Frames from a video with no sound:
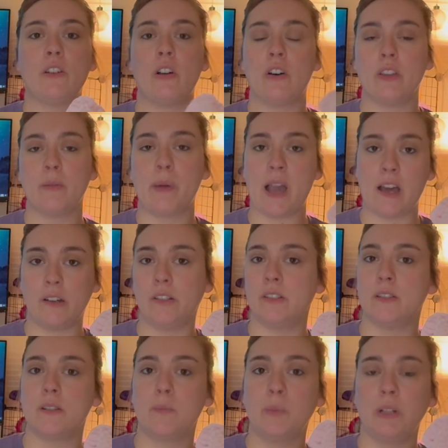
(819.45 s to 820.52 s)
all the
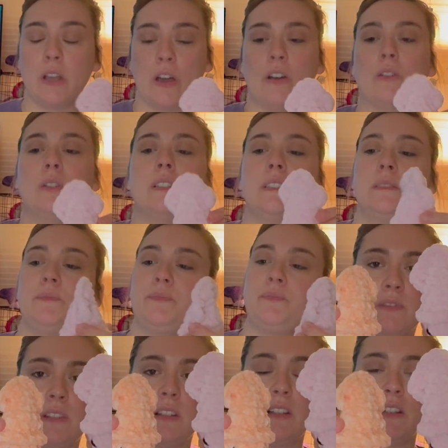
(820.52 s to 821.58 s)
patterns below.
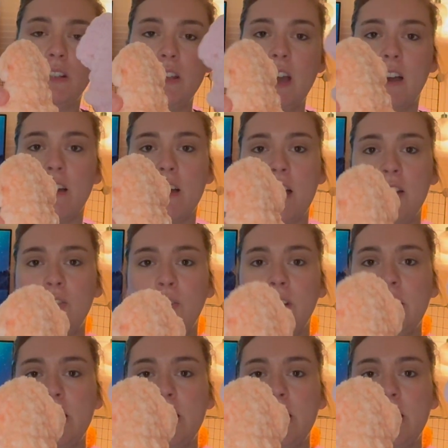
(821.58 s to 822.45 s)
Yeah, I really